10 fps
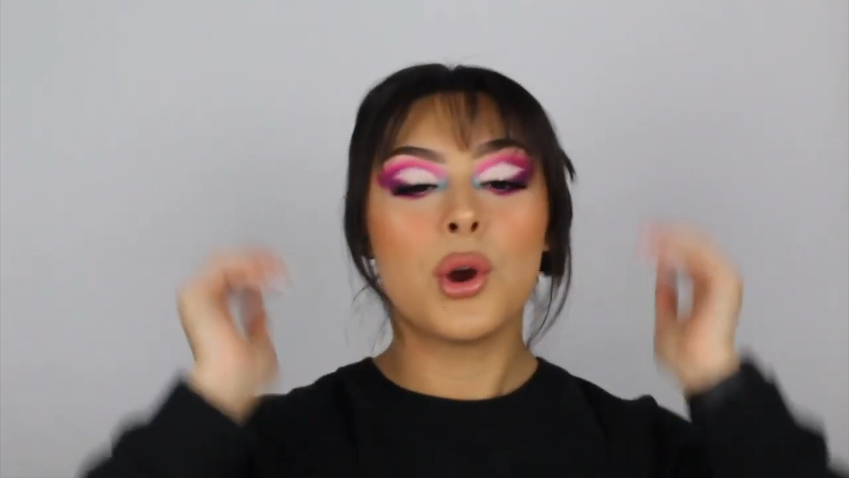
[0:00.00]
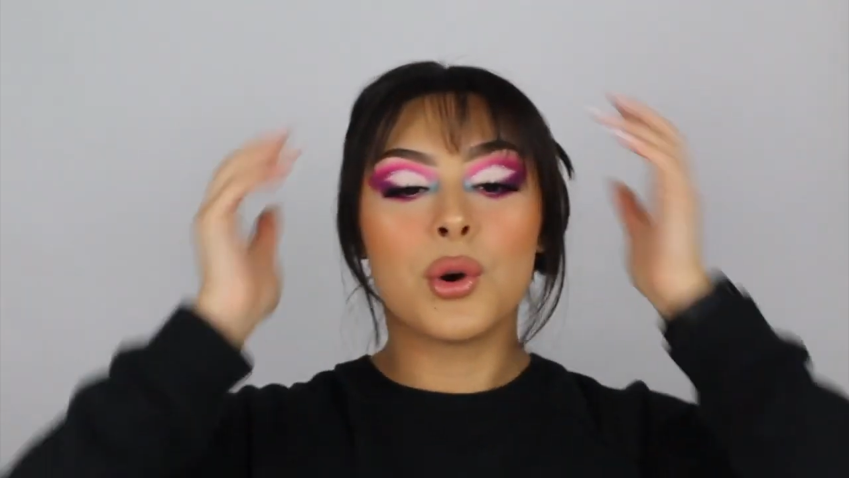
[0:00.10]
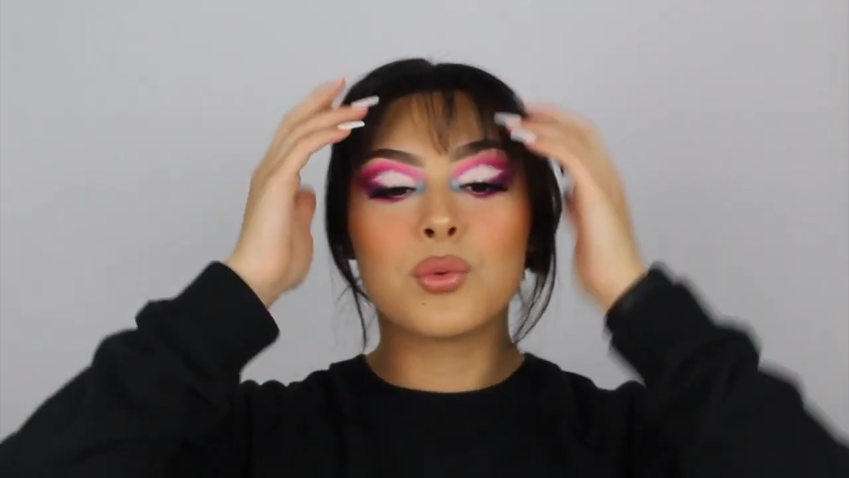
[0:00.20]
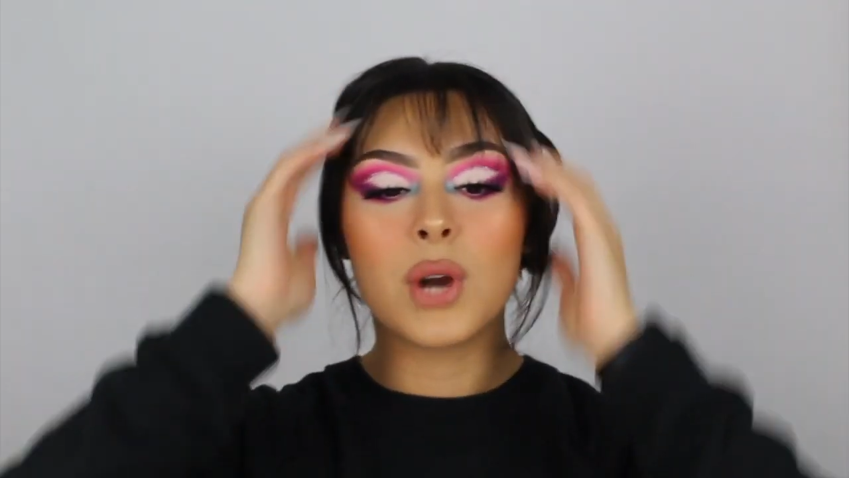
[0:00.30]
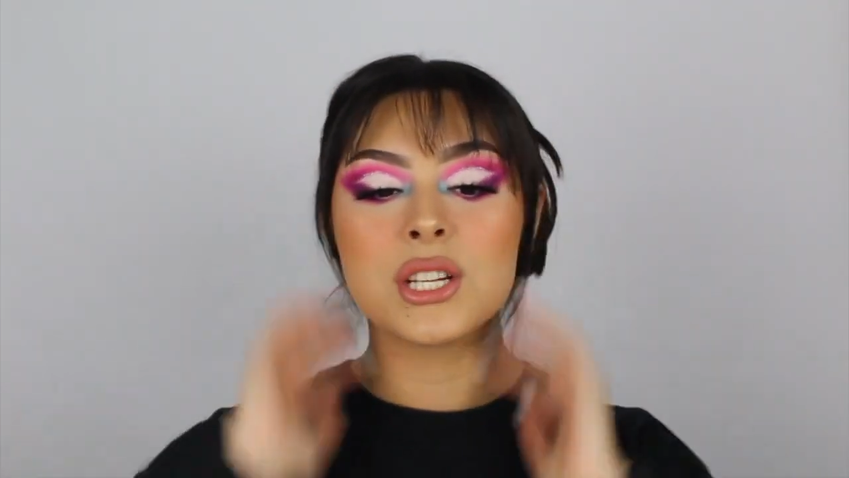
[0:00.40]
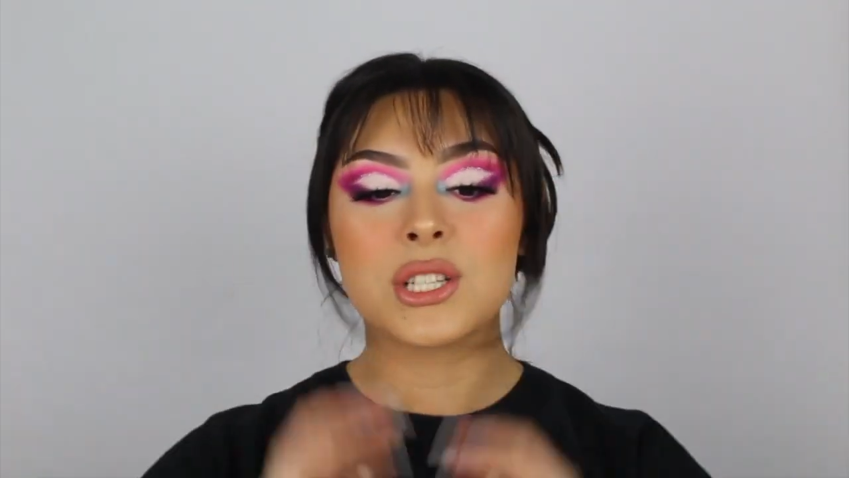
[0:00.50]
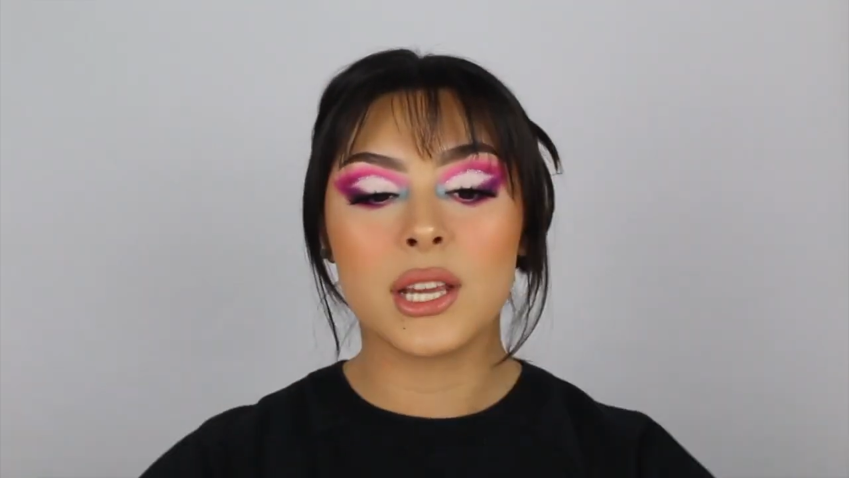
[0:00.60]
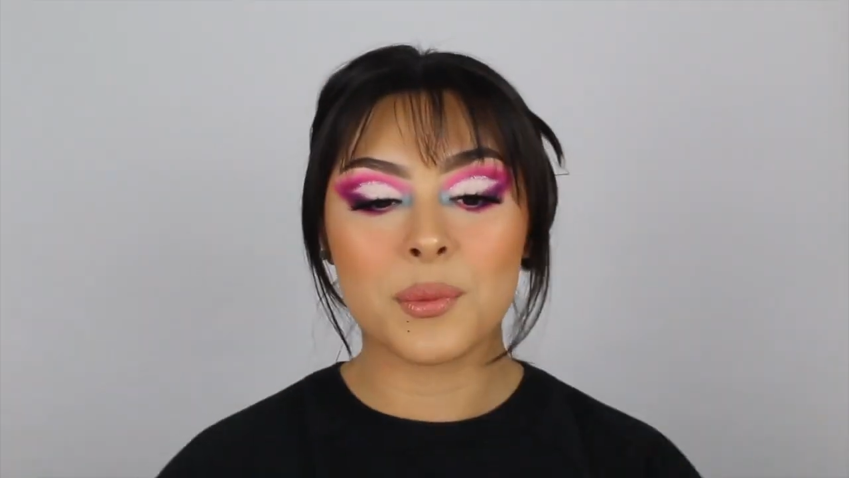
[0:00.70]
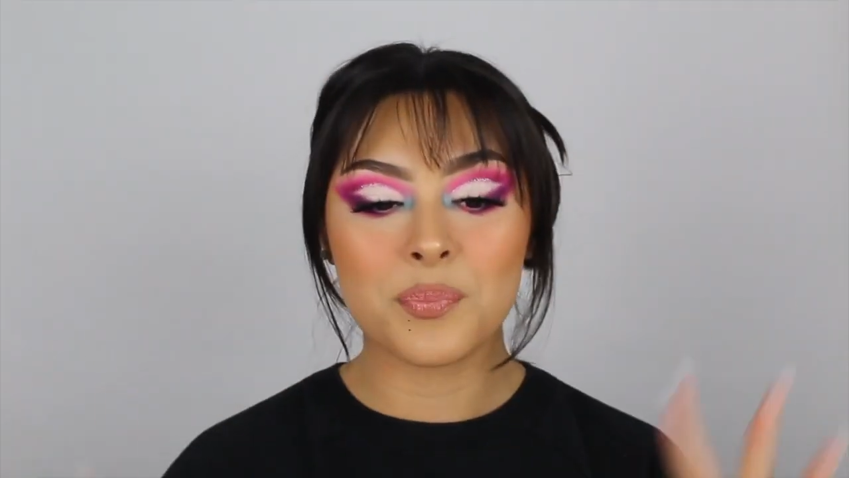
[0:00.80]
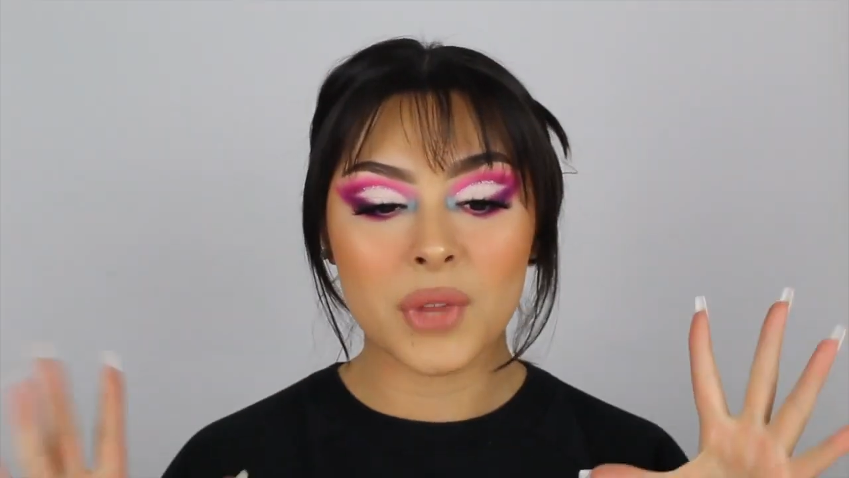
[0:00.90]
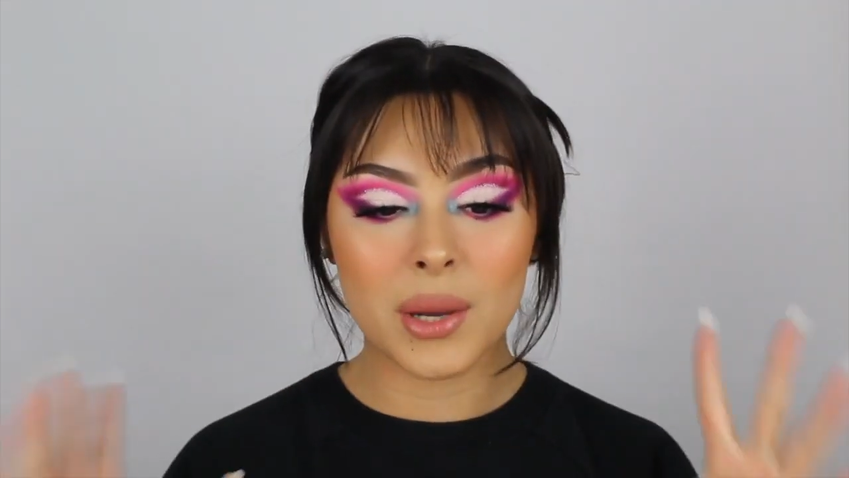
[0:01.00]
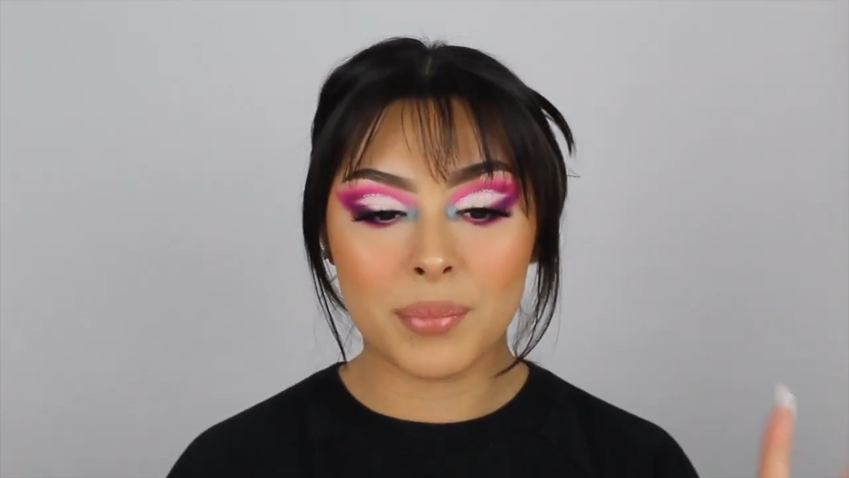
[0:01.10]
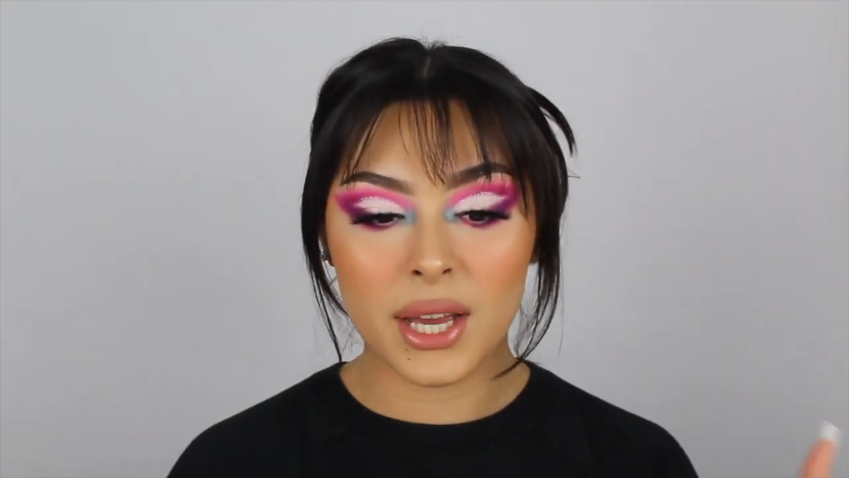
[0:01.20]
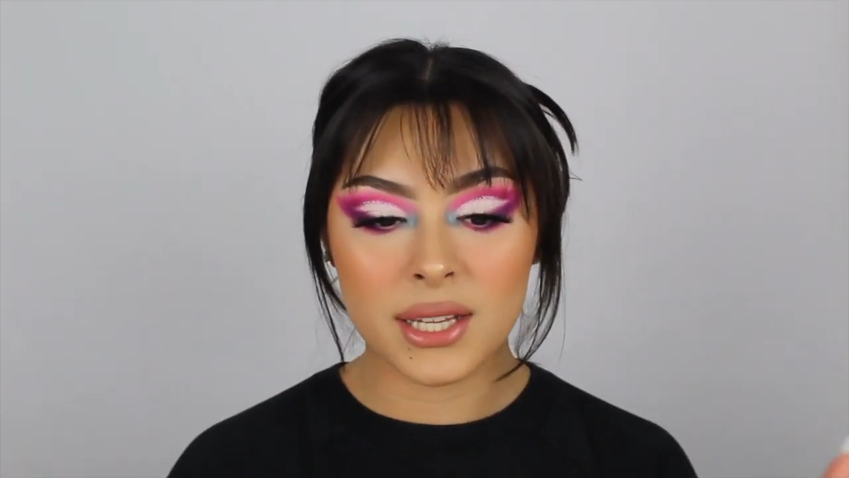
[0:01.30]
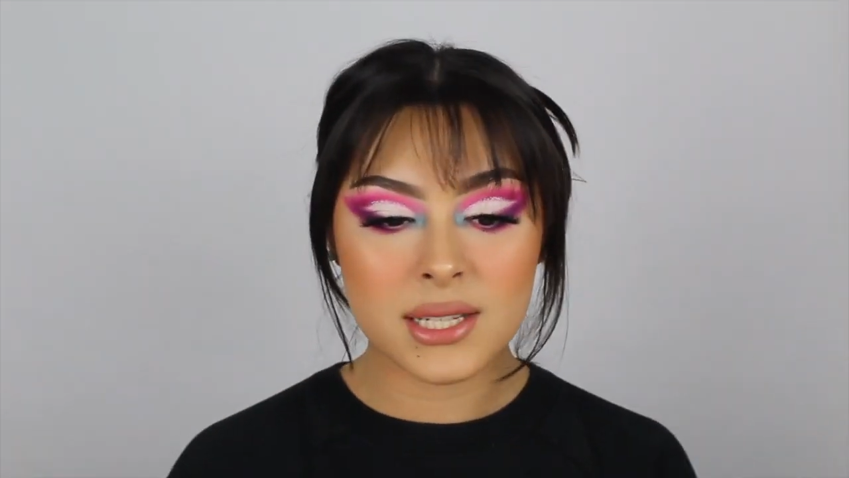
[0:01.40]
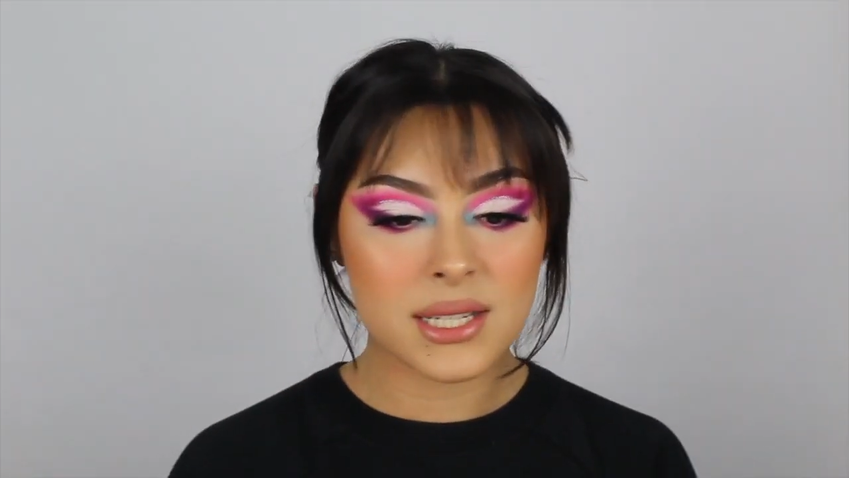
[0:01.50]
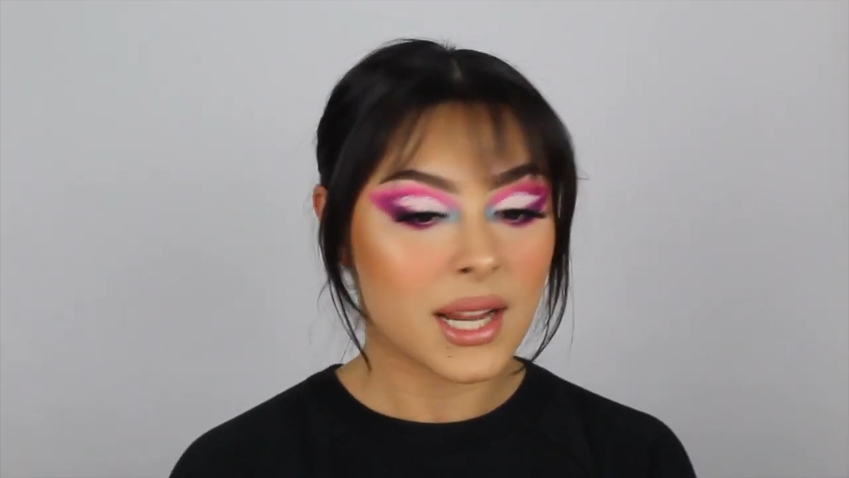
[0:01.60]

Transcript: rushing, but